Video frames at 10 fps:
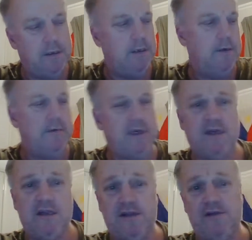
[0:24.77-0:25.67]
We're
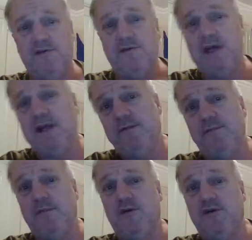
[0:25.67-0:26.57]
going to do that
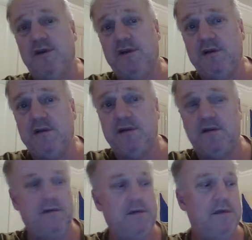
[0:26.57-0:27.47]
by
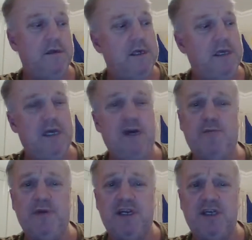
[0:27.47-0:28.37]

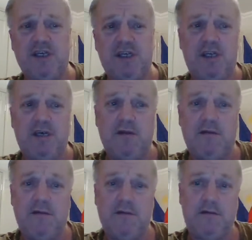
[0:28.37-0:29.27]
helping each other,
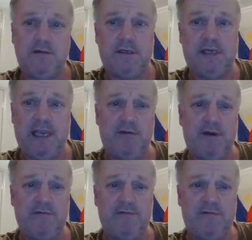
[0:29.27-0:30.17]

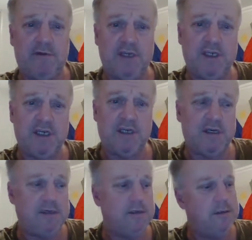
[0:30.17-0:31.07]
caring for each other,
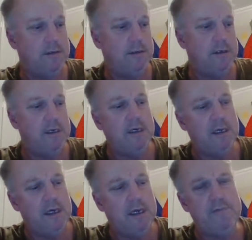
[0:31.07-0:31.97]

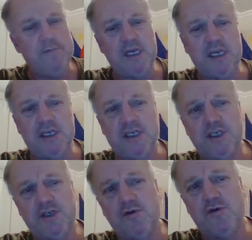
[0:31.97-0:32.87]
and making
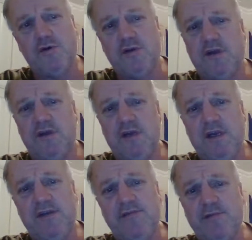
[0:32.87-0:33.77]
sure that
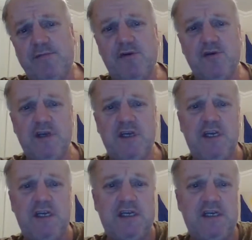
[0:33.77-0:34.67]

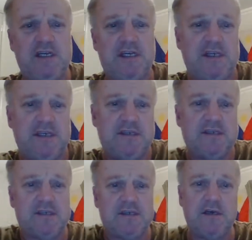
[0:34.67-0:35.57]
everybody is
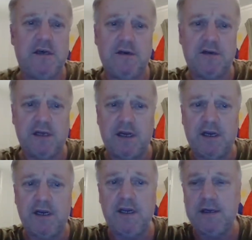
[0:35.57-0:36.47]

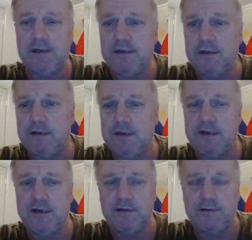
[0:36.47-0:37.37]
okay. You
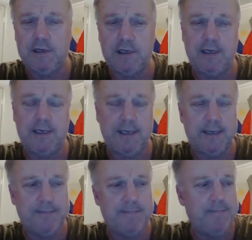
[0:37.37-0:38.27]
know,